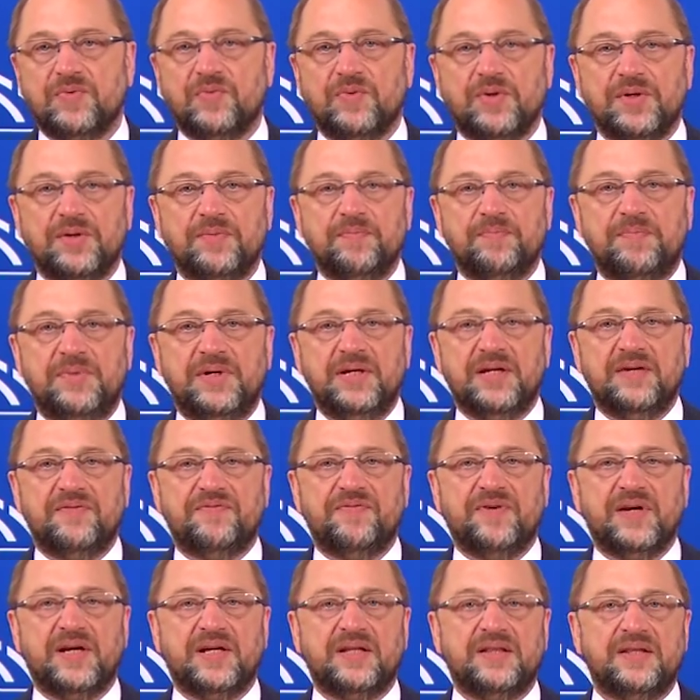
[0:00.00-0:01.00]
won't be
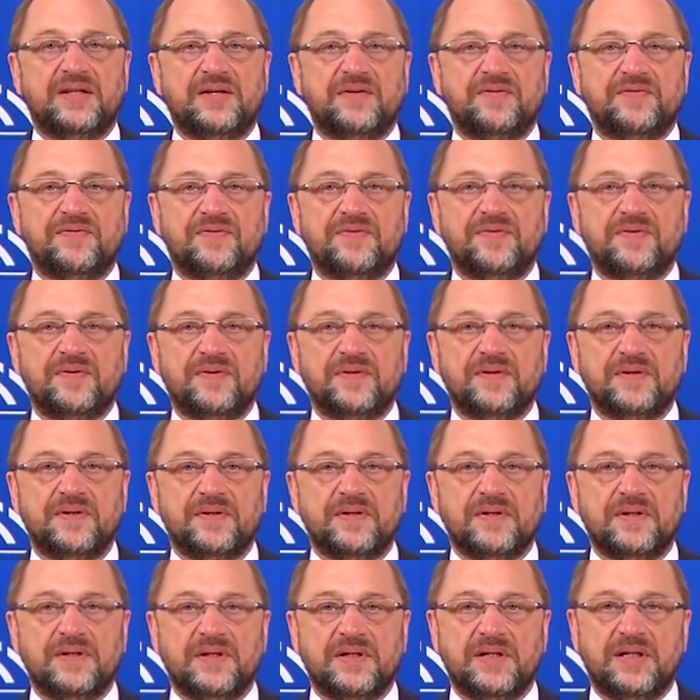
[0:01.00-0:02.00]
effective,
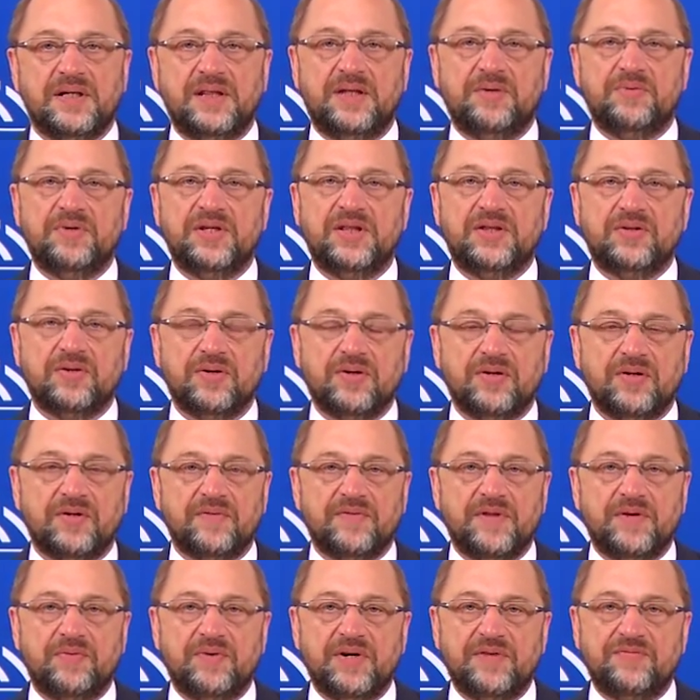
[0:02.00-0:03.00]
and the return of
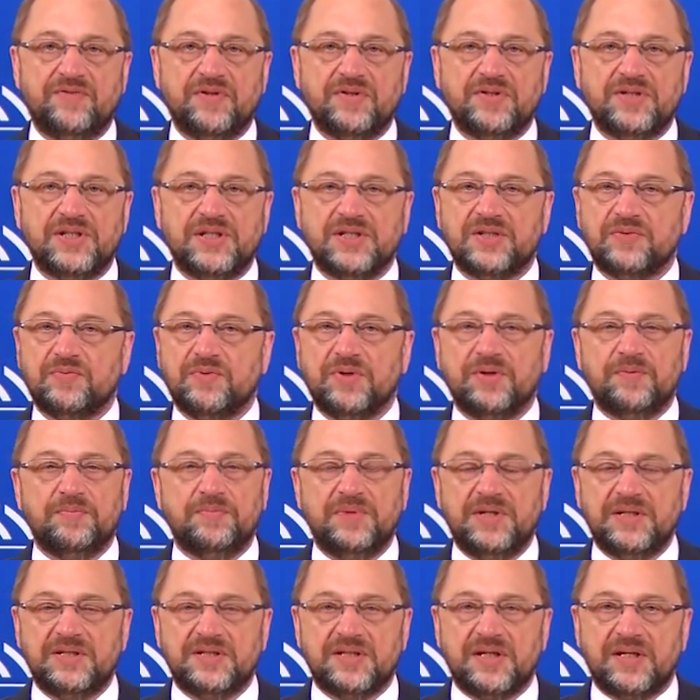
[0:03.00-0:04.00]
the refugees won't
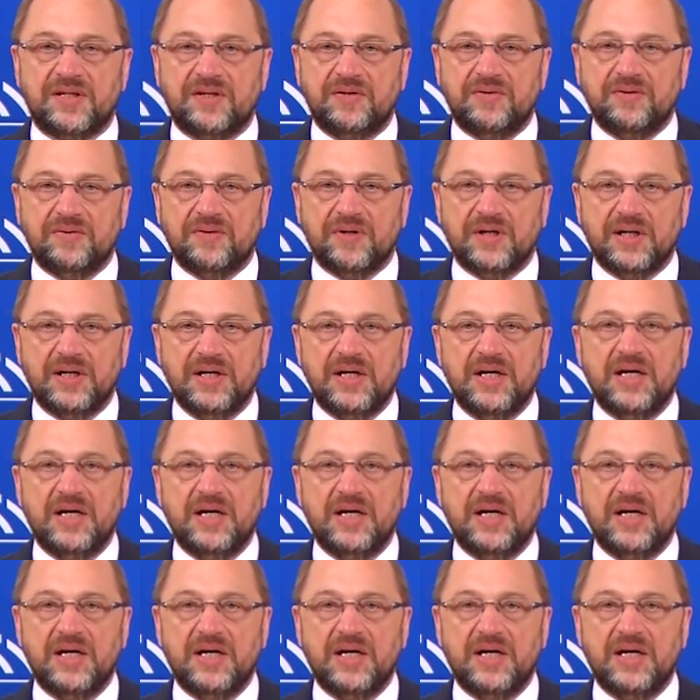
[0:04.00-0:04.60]
be secure